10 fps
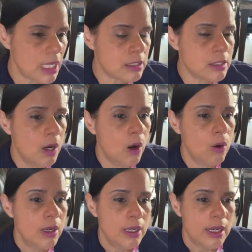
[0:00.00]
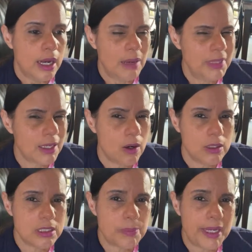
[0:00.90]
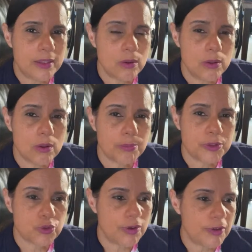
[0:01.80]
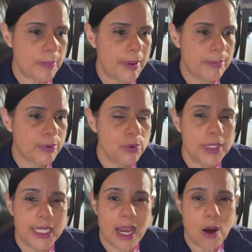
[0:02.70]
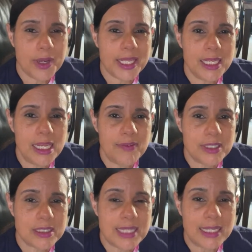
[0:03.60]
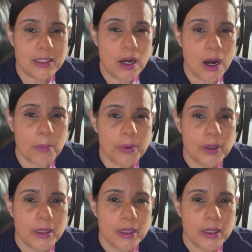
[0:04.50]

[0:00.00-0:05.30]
So I'm like, how this man don't look shriveled up and pruny? How can he even stand up?